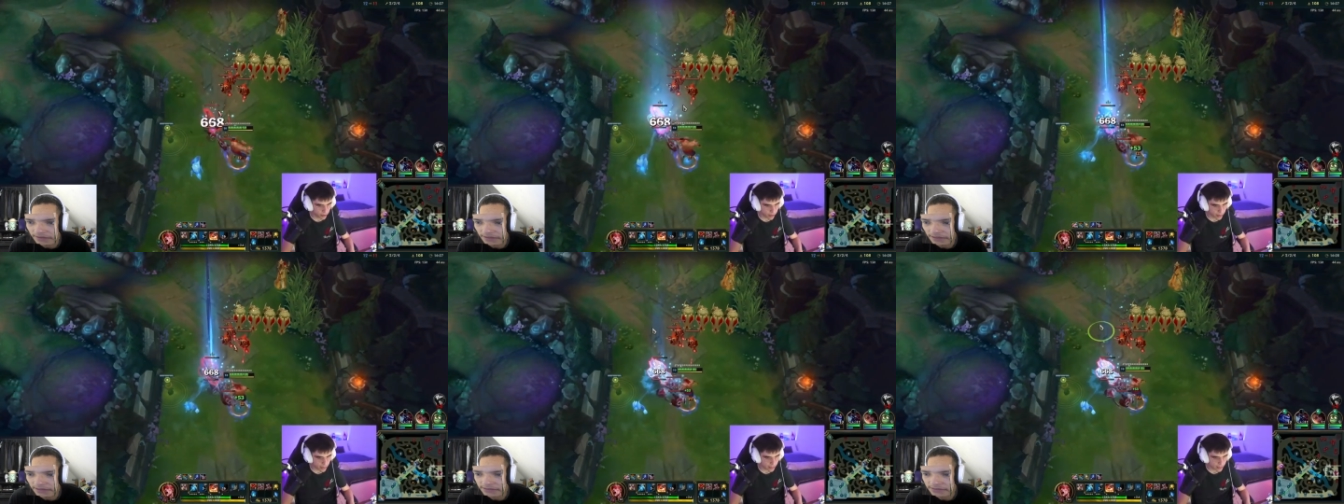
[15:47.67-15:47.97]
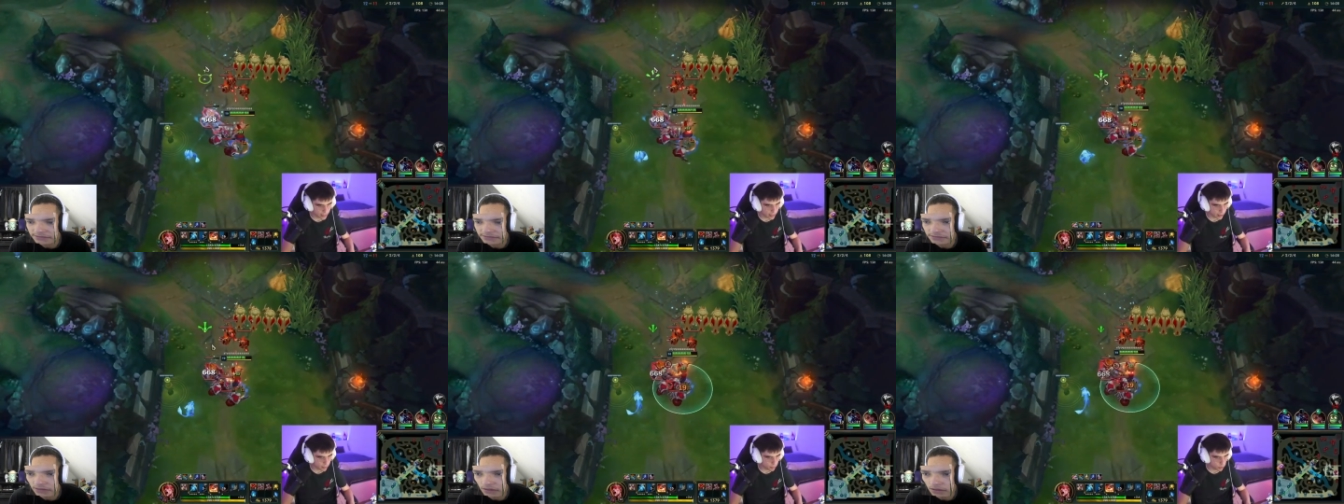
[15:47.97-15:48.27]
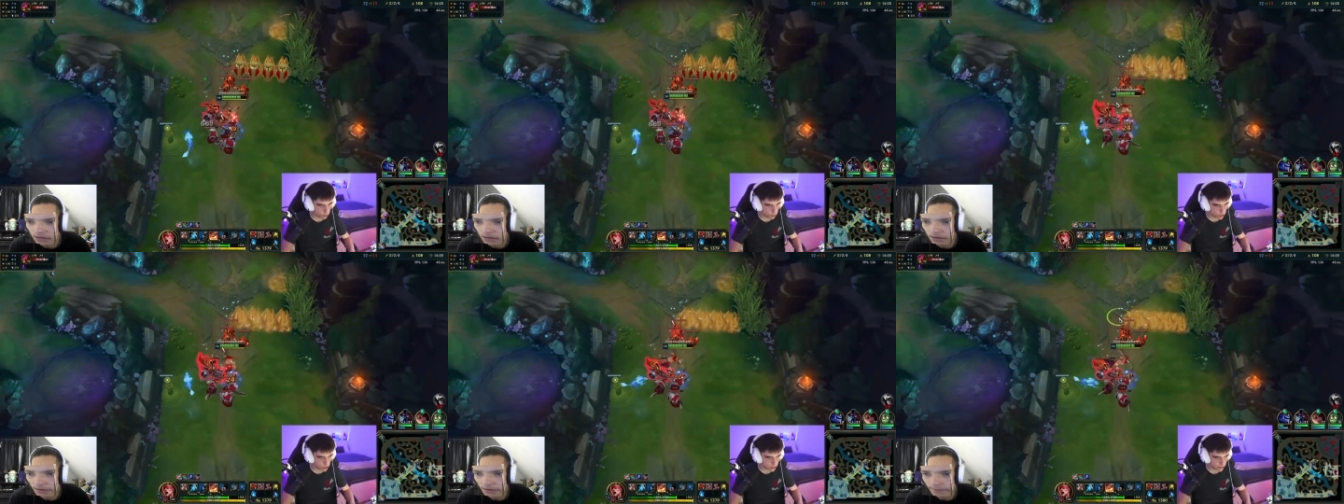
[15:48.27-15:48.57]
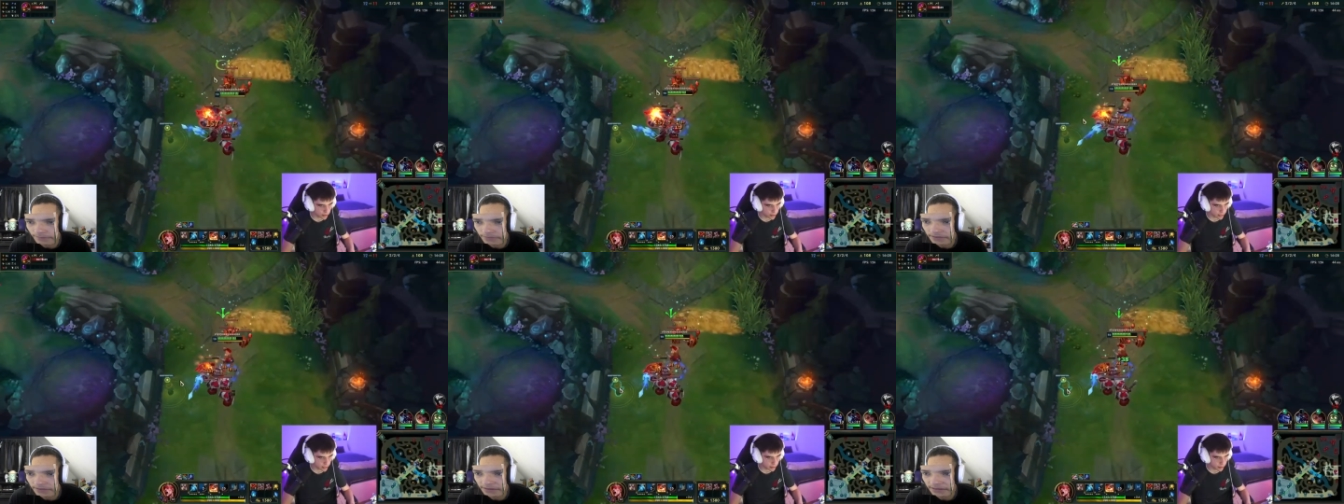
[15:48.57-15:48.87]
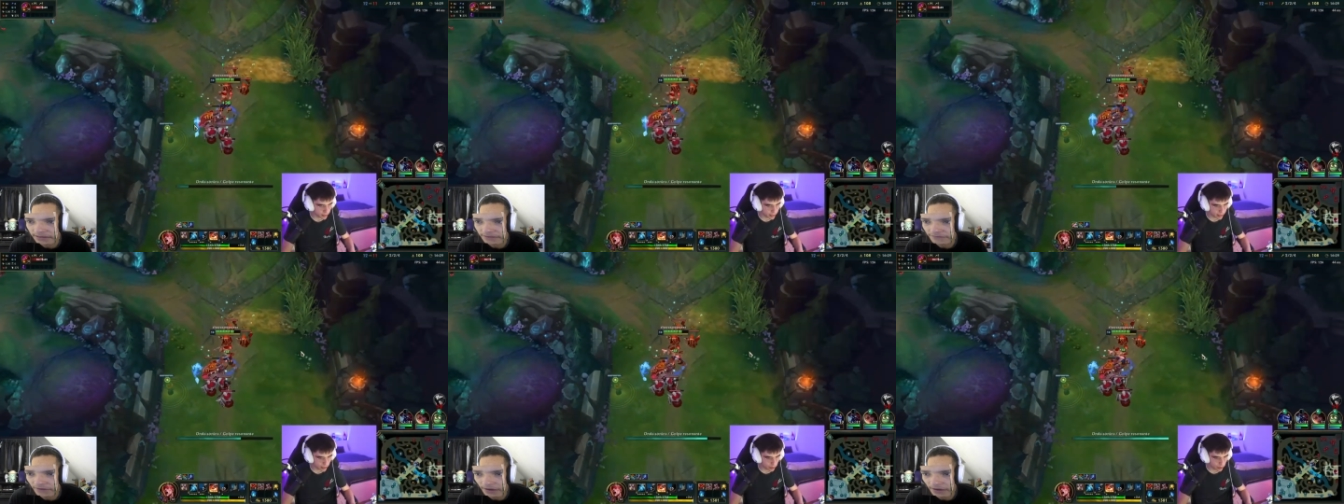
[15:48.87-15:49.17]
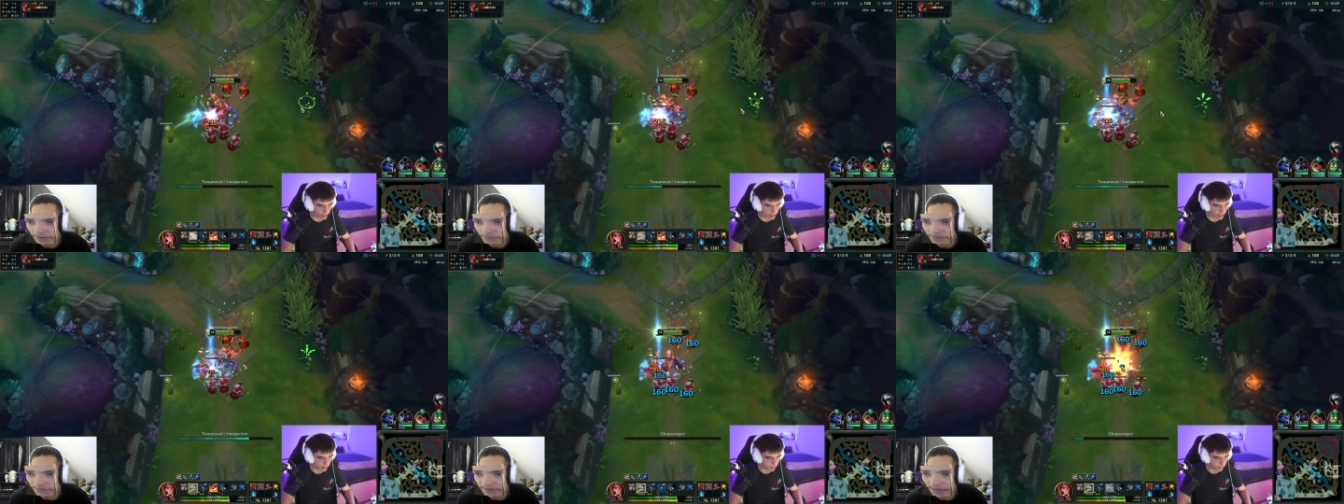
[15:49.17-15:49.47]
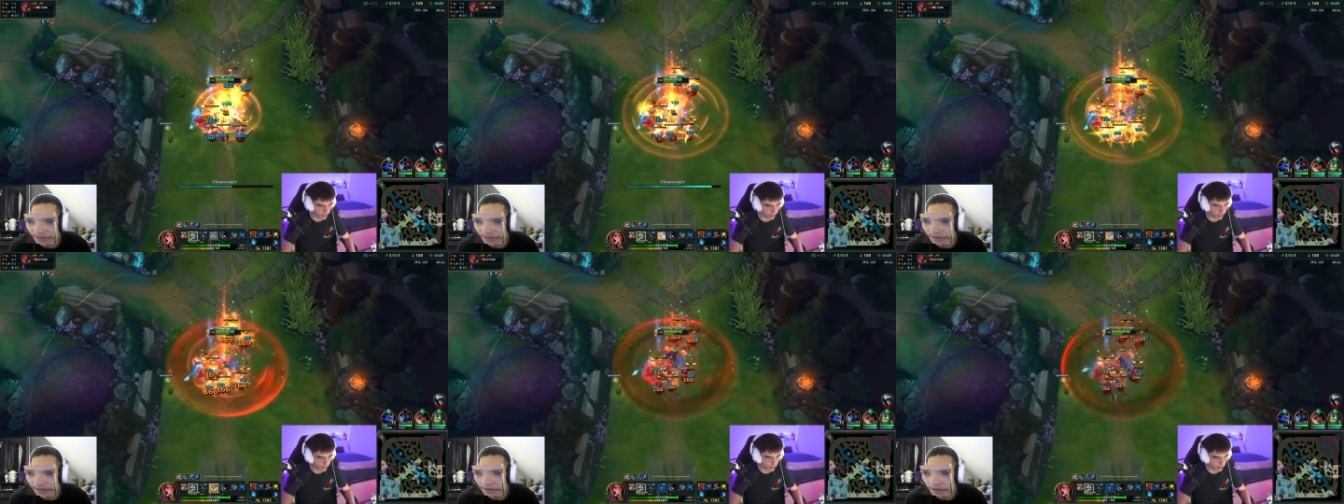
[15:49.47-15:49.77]
He is completely fine with
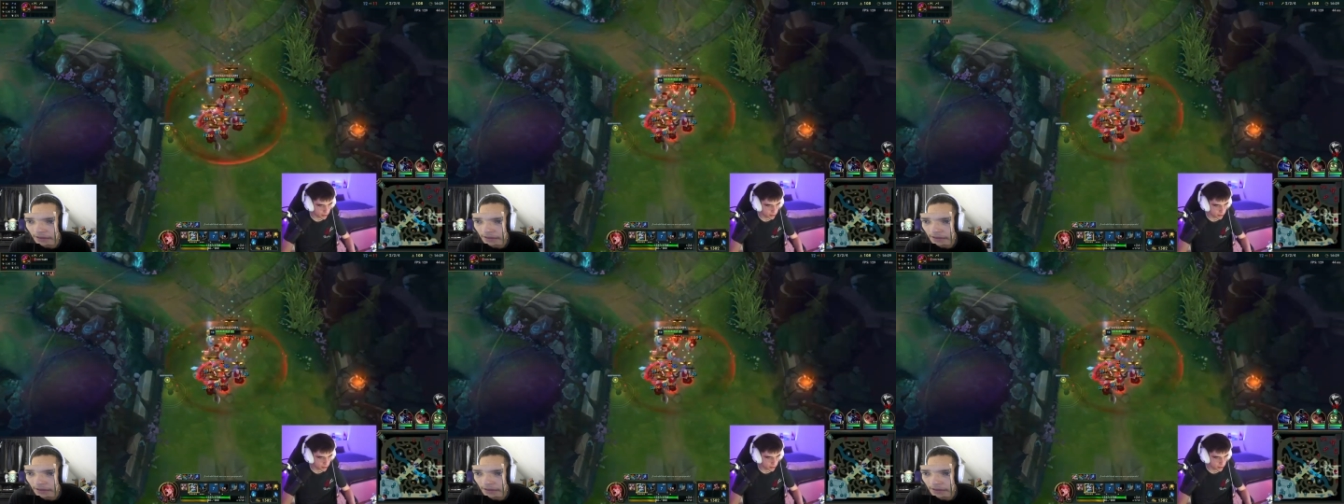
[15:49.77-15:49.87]
that.